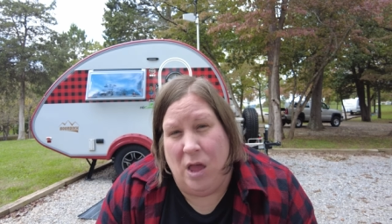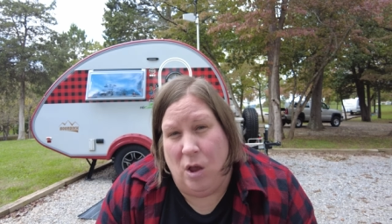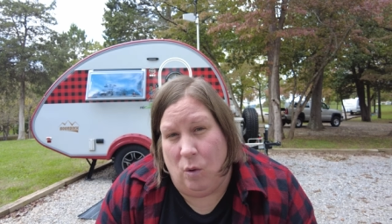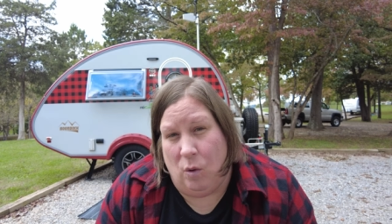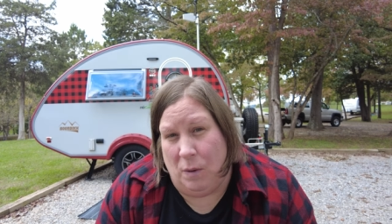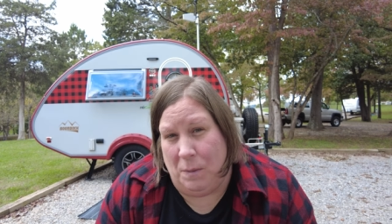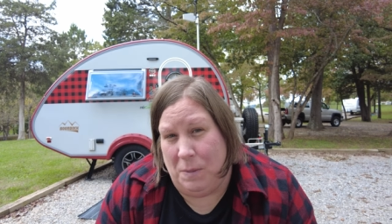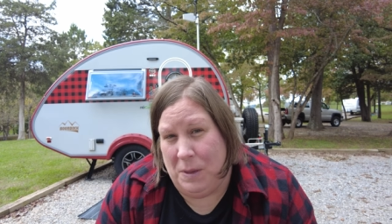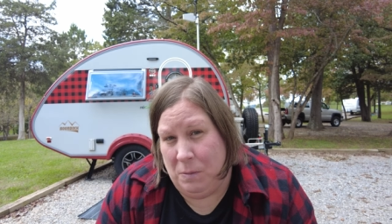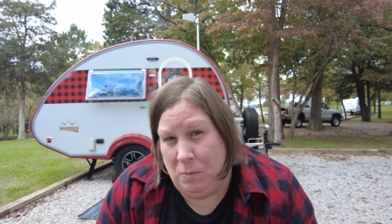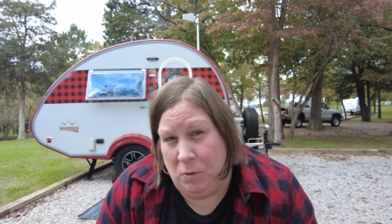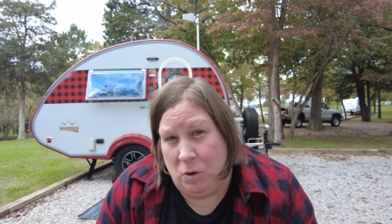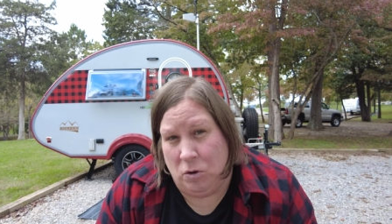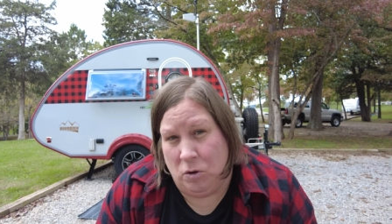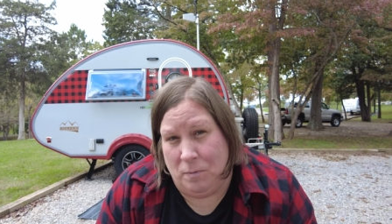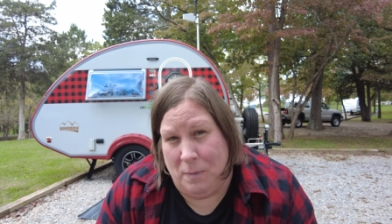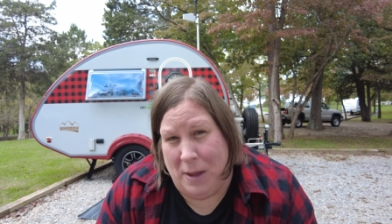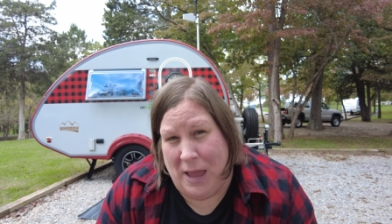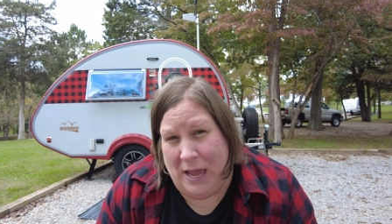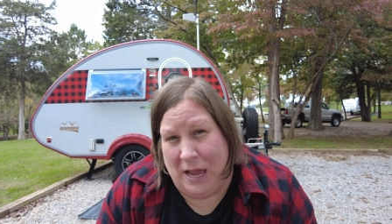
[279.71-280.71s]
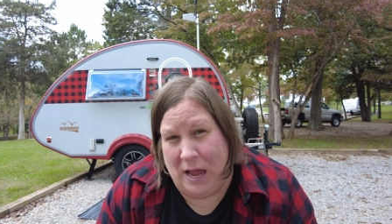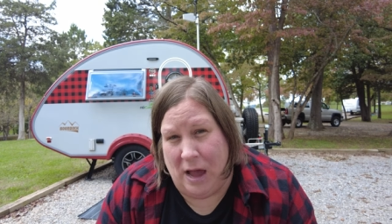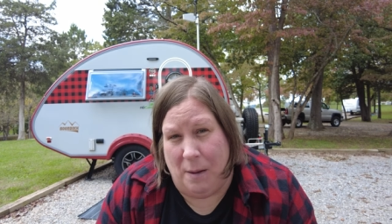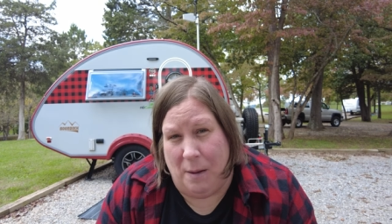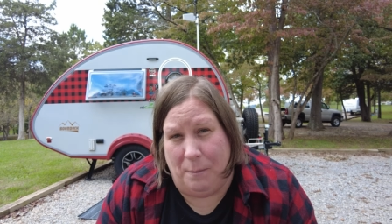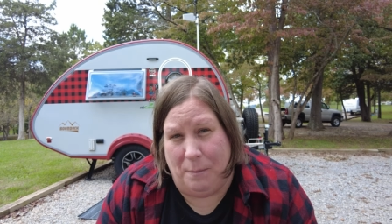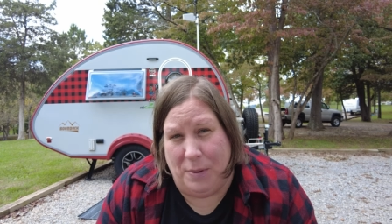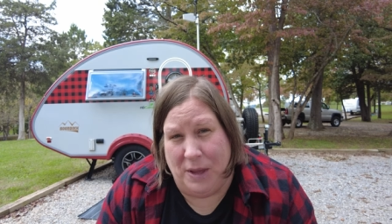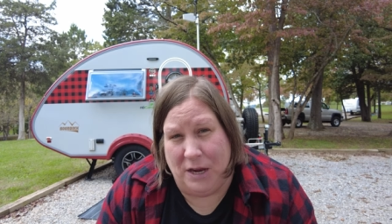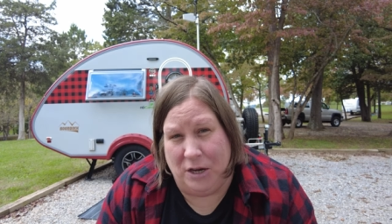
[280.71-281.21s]
when people make a
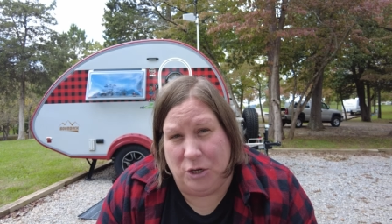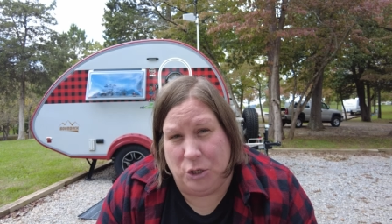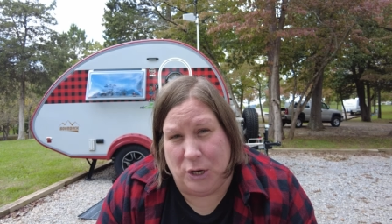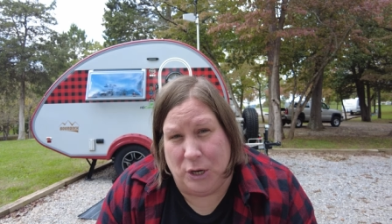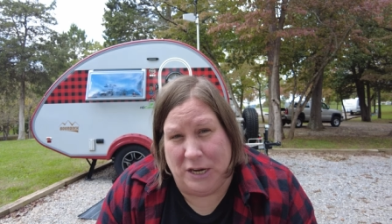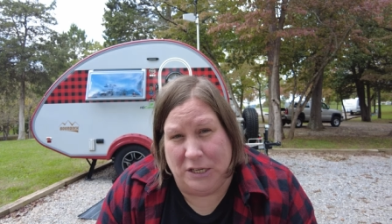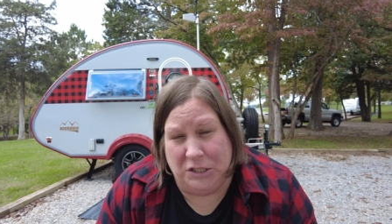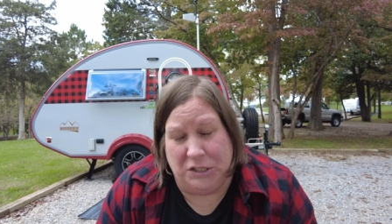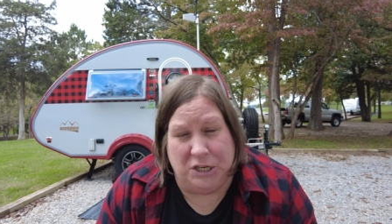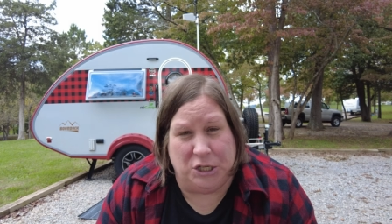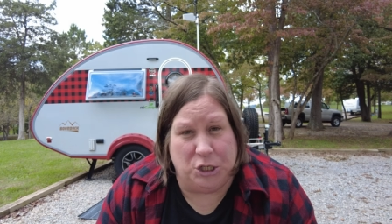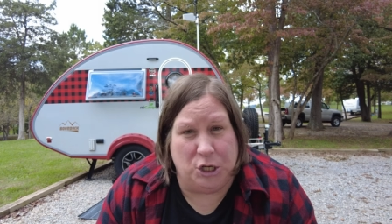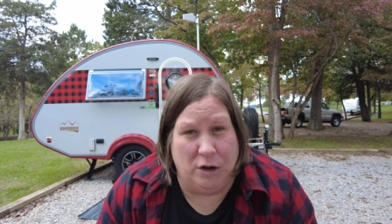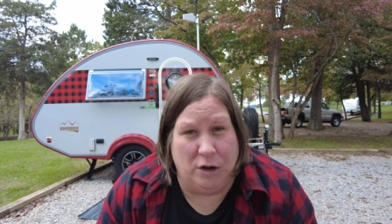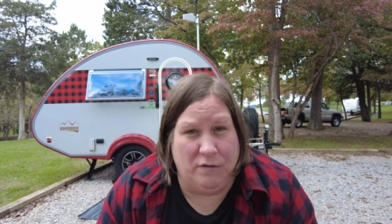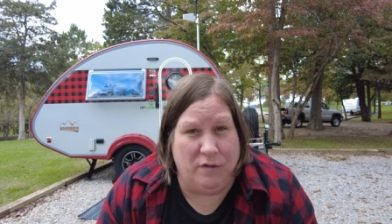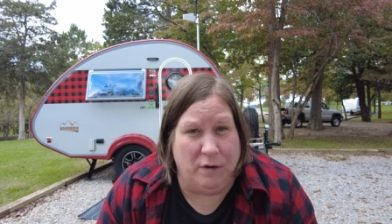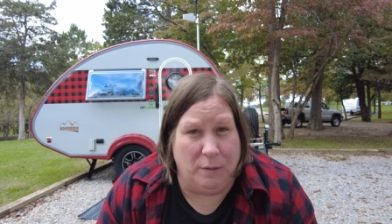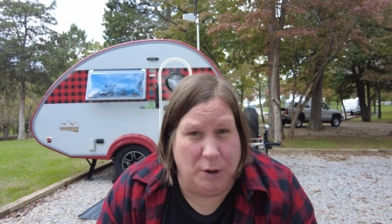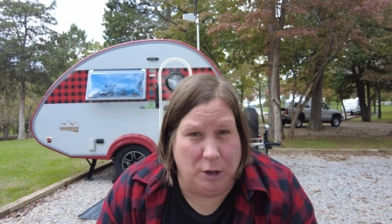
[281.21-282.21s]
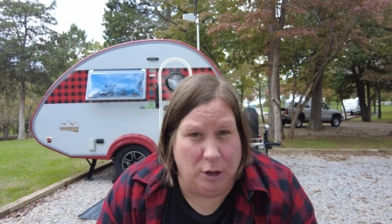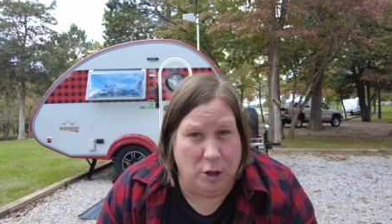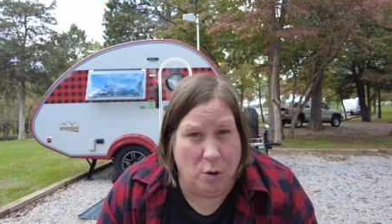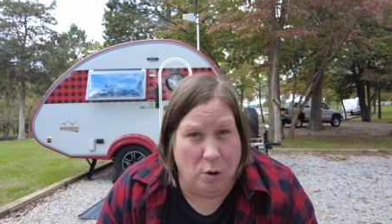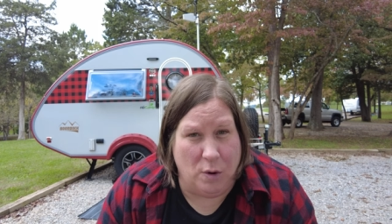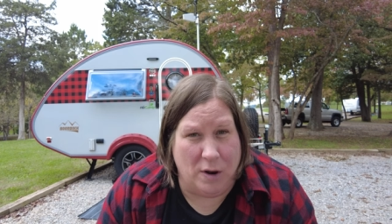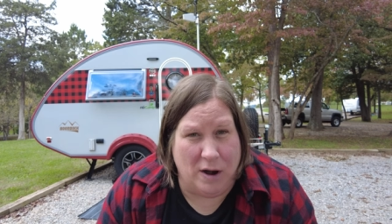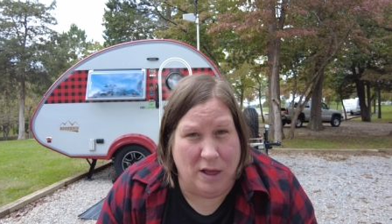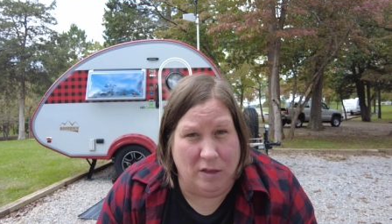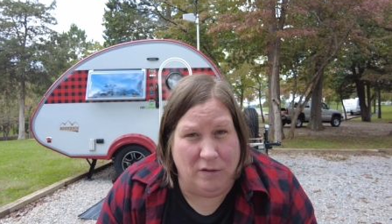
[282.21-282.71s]
big transition from a
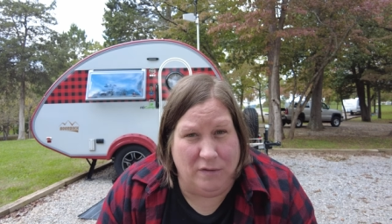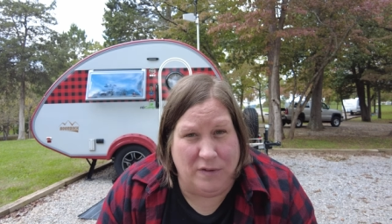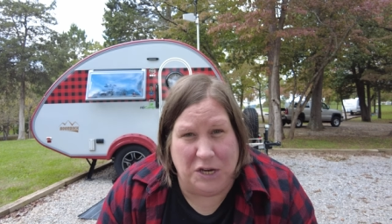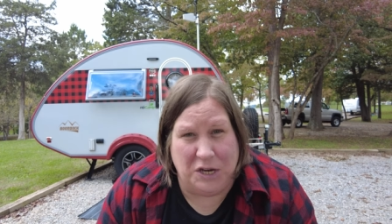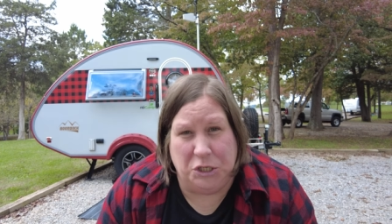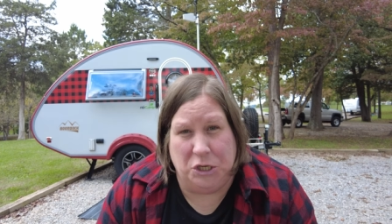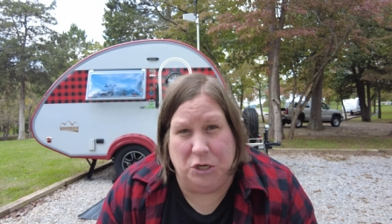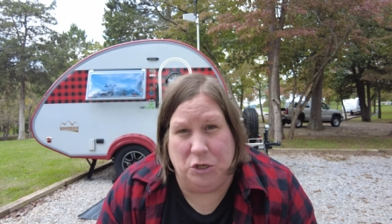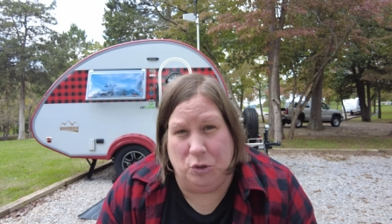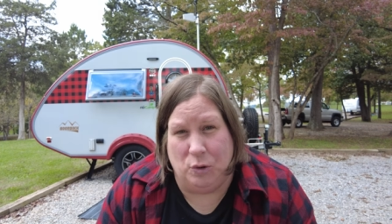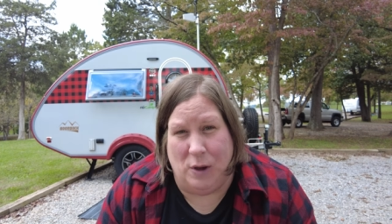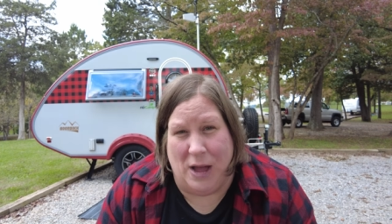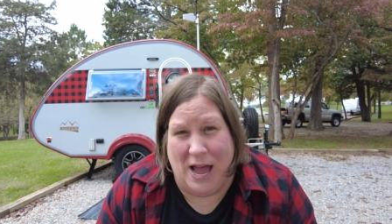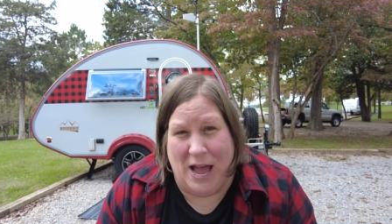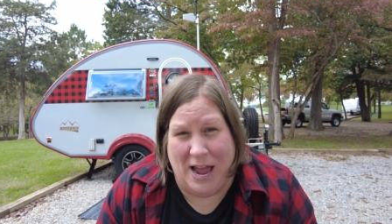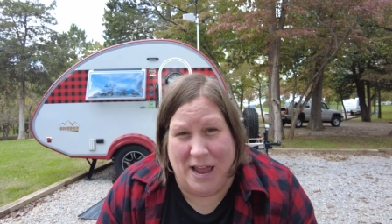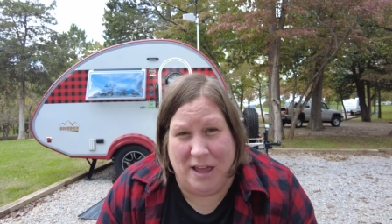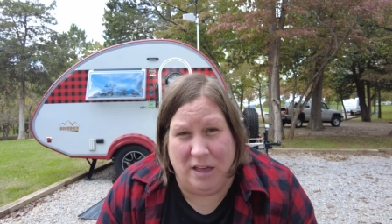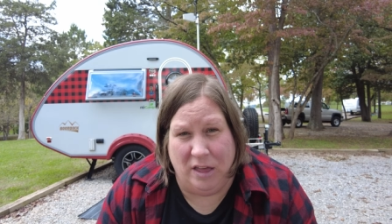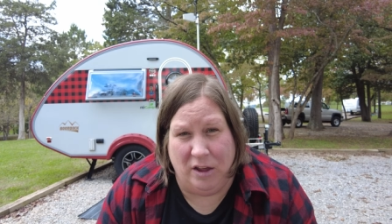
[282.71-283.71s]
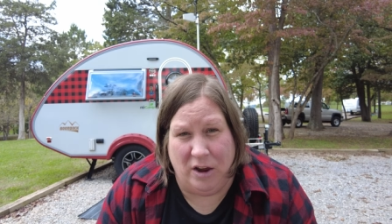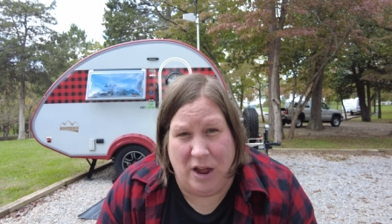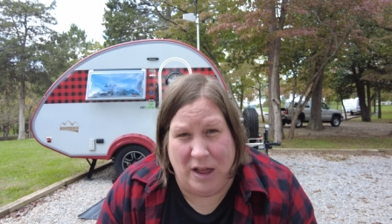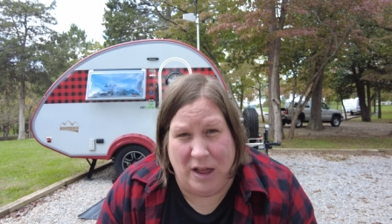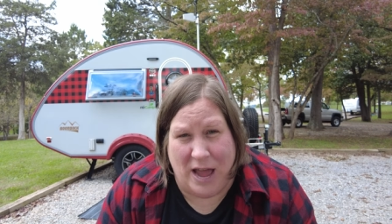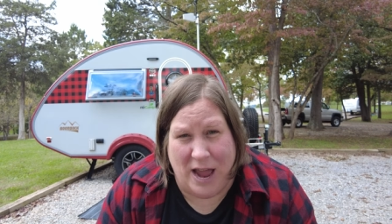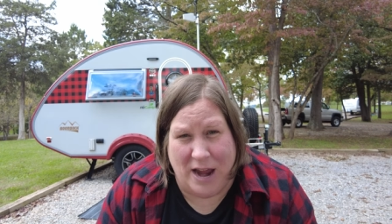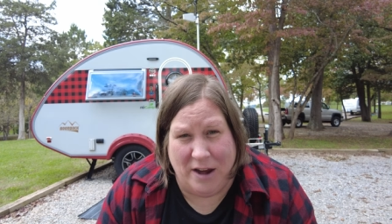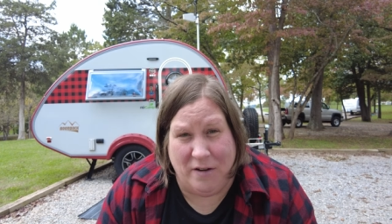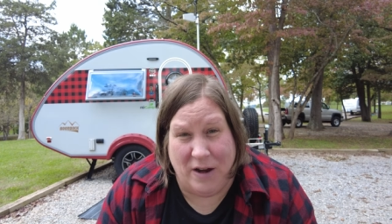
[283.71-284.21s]
lower elevation to a higher
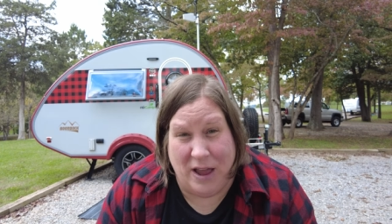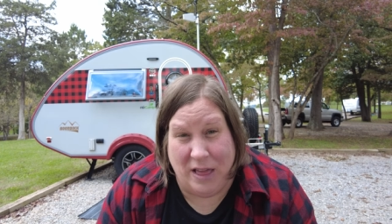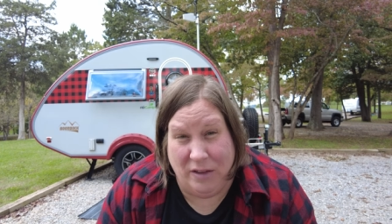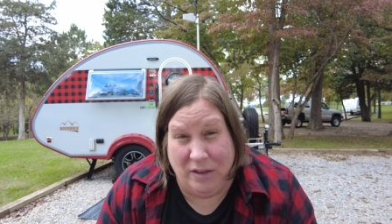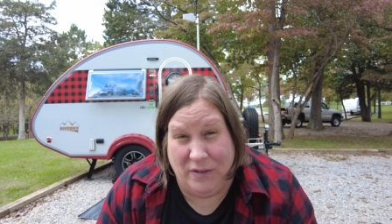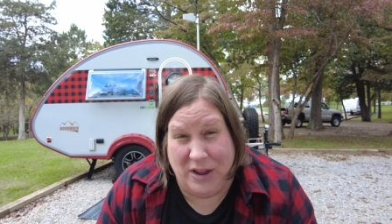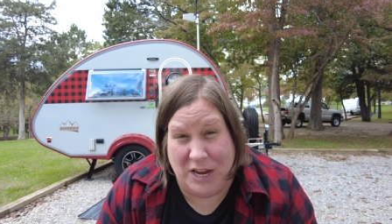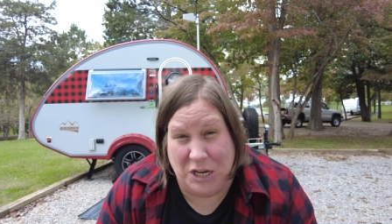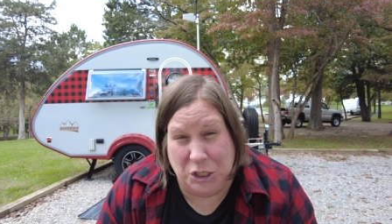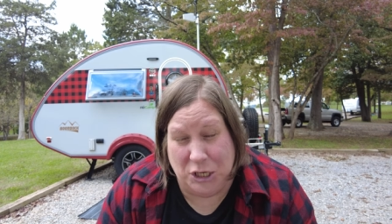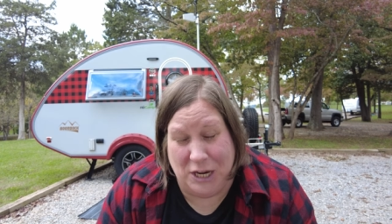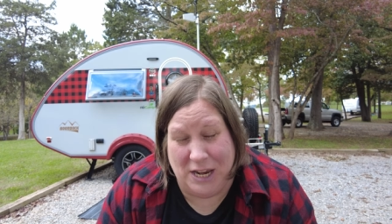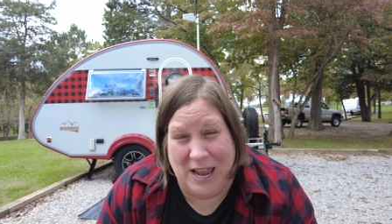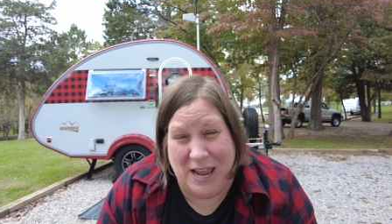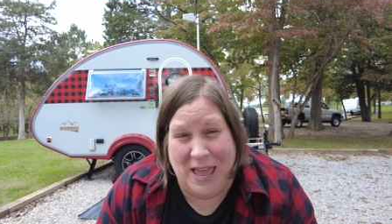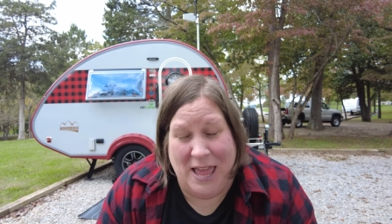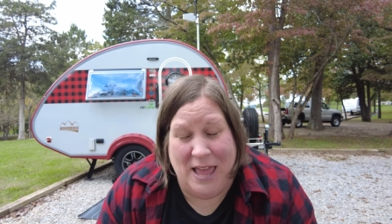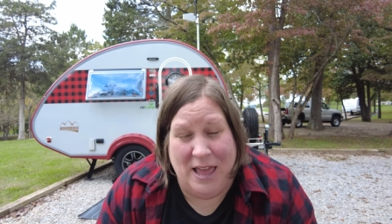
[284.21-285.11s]
higher elevation,